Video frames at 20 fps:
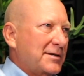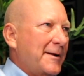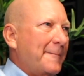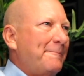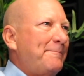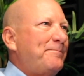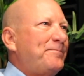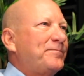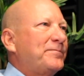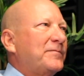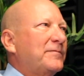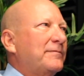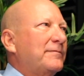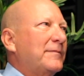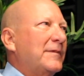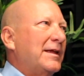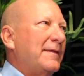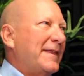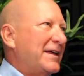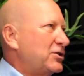
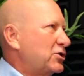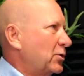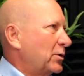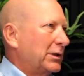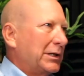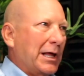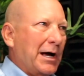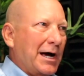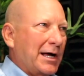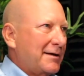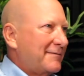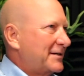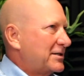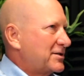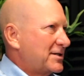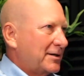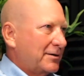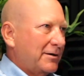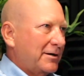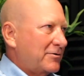They do a lot of
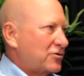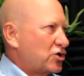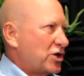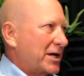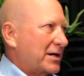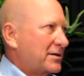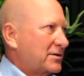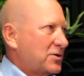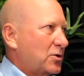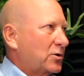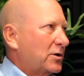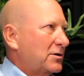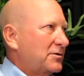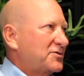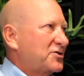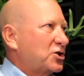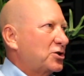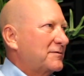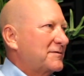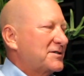interior janitorial
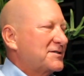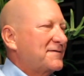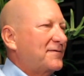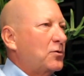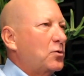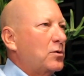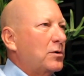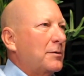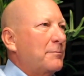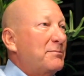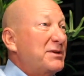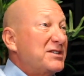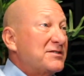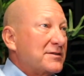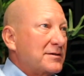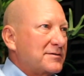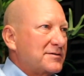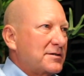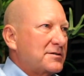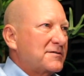service for
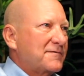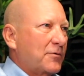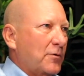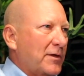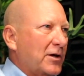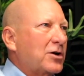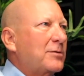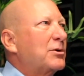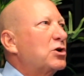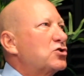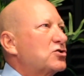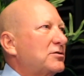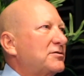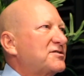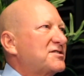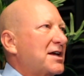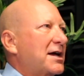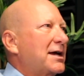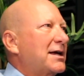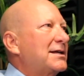businesses, for the commercial
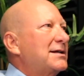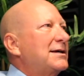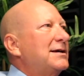side.